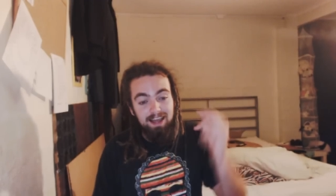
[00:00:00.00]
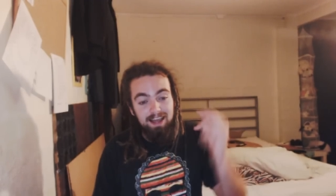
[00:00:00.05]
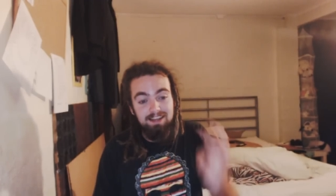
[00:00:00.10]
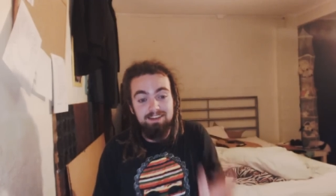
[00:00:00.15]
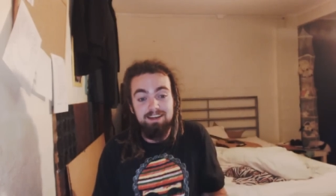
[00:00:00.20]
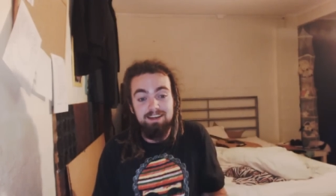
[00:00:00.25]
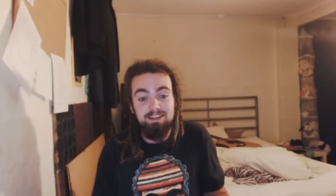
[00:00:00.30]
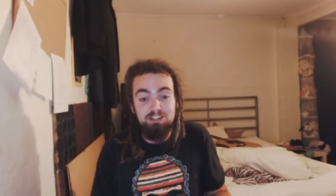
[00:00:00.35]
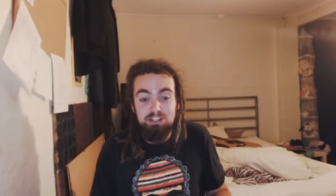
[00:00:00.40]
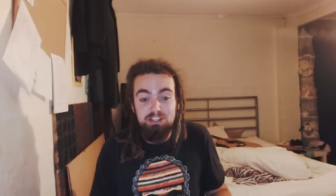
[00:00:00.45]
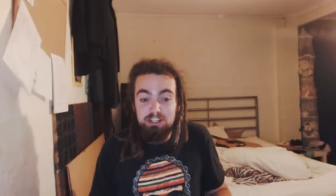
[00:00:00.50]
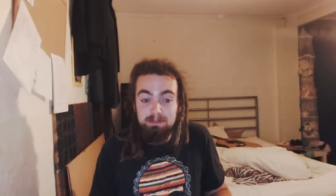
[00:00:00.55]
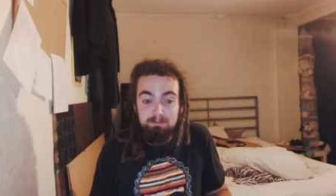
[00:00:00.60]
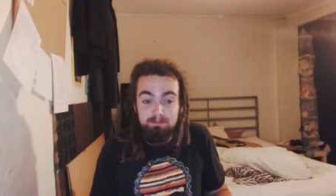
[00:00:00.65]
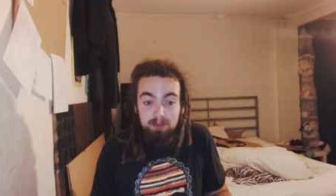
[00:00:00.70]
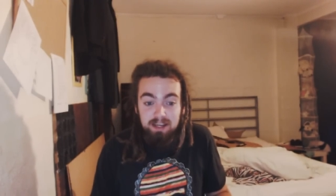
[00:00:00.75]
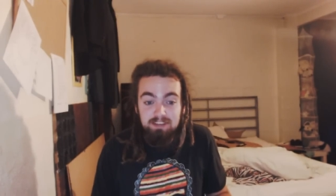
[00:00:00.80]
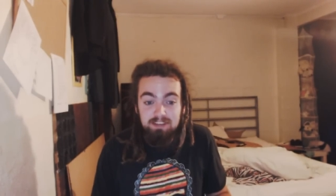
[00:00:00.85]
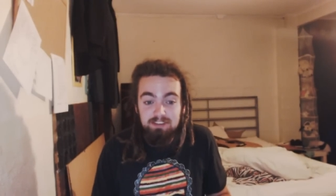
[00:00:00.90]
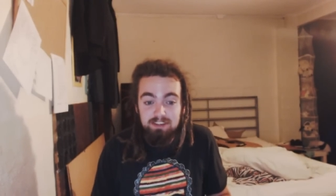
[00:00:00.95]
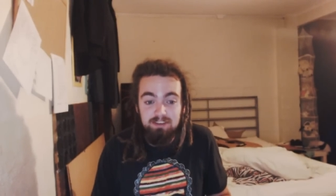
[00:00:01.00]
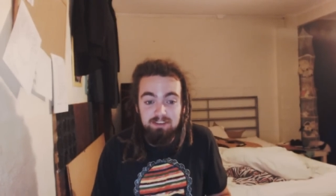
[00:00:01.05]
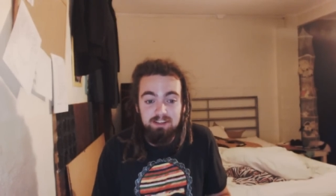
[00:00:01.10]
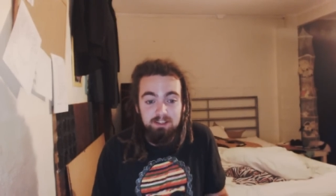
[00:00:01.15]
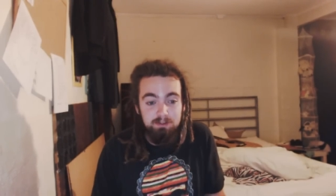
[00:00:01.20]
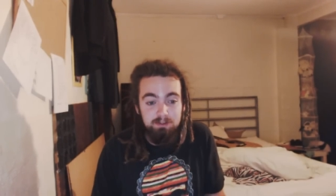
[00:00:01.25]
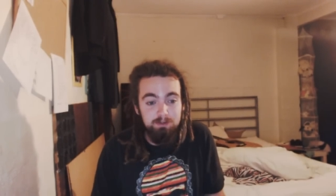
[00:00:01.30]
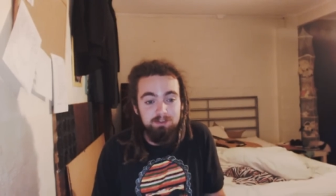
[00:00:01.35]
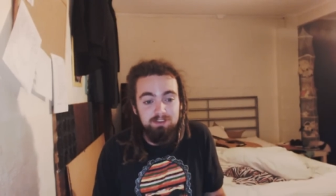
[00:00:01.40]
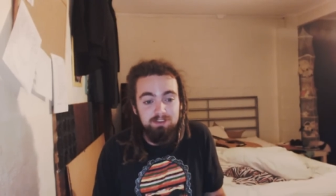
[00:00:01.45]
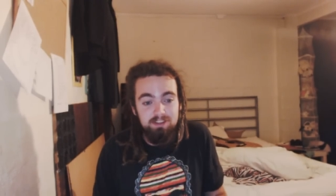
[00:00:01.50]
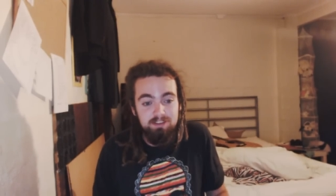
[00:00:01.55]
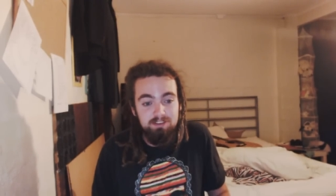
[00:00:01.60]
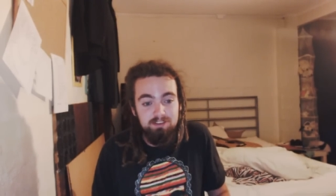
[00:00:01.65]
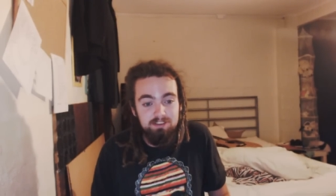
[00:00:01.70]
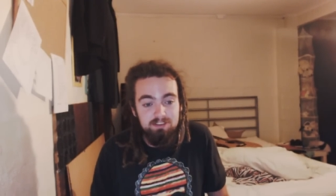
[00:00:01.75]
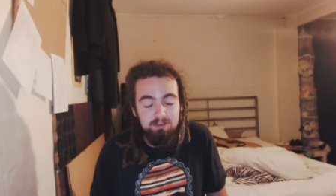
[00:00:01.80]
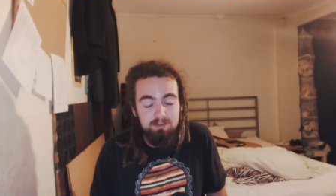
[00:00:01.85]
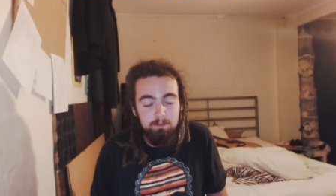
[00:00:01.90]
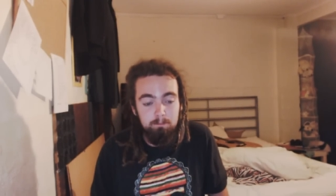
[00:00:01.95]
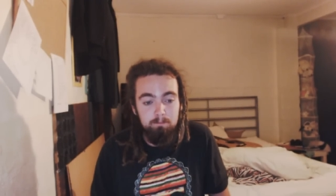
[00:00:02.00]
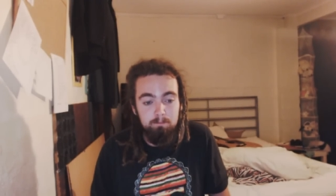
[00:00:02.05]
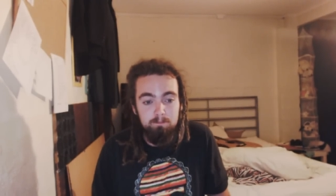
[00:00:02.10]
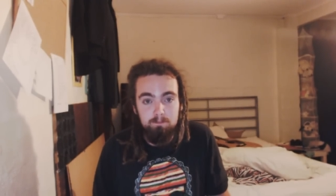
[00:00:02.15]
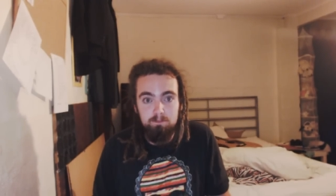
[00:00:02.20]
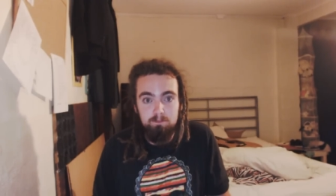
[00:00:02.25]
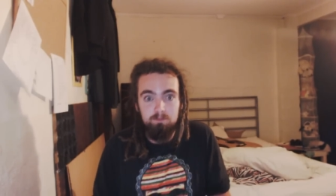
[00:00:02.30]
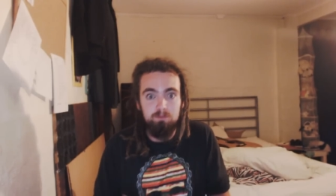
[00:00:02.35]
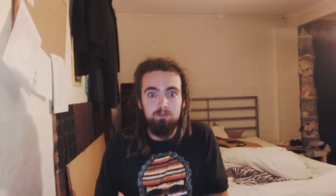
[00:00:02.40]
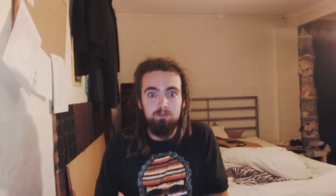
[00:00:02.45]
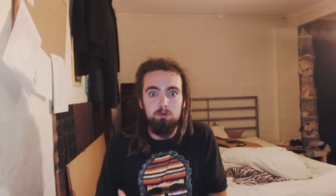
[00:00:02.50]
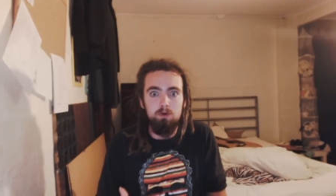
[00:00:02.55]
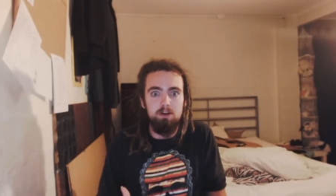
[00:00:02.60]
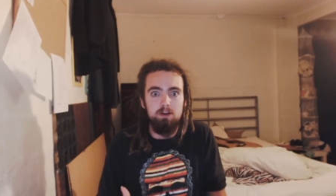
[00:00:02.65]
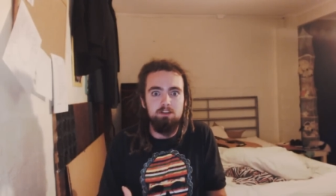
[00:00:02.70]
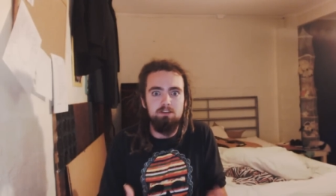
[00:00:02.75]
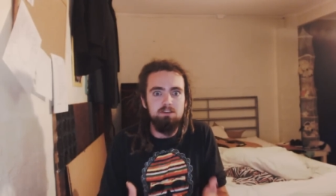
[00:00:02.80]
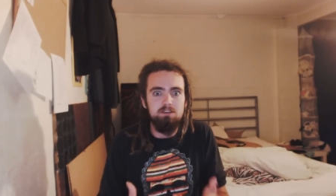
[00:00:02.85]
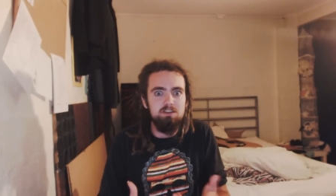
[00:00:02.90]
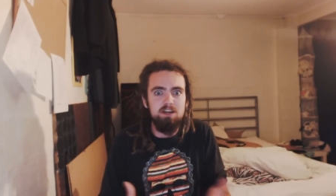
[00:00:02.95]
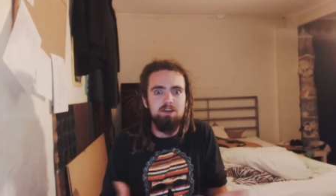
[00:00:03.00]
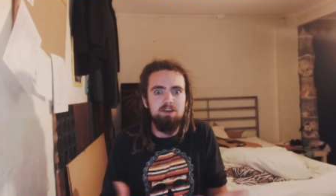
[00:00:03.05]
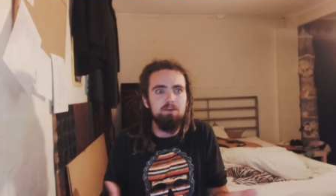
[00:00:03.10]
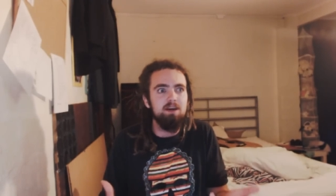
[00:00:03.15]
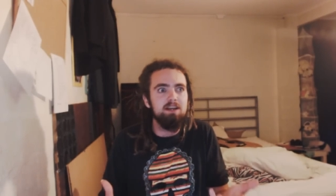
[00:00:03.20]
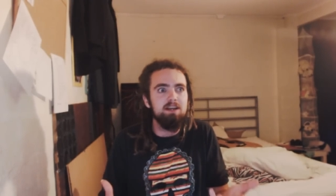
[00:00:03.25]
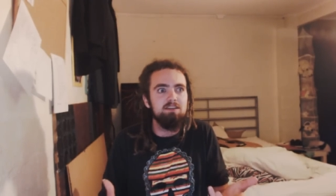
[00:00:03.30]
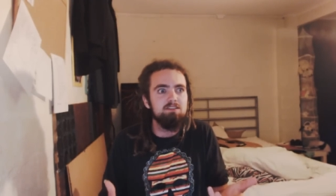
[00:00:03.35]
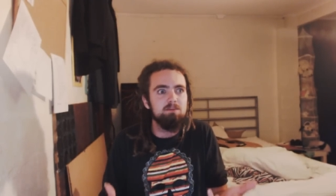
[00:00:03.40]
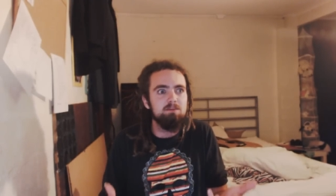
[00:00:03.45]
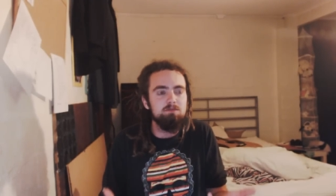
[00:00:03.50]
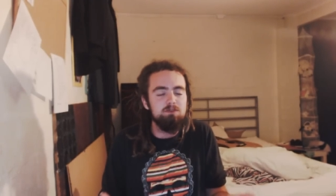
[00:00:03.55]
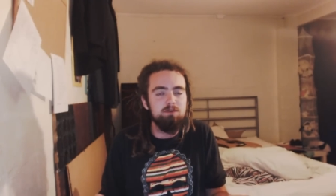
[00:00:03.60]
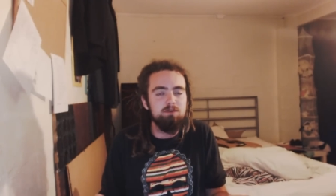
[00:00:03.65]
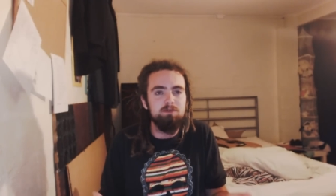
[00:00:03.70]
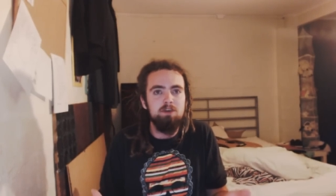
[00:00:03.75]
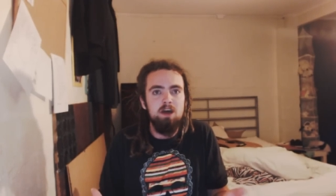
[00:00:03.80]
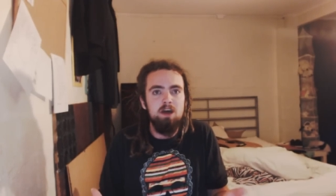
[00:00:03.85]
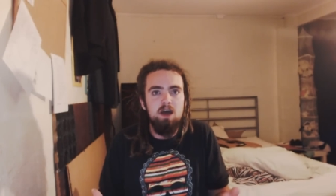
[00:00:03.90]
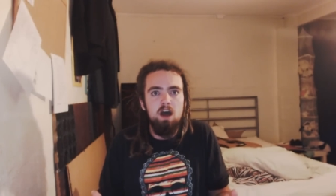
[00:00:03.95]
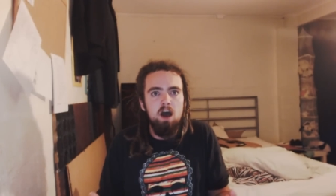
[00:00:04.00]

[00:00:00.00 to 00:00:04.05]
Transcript: And yes, she basically used this story to generate some sort of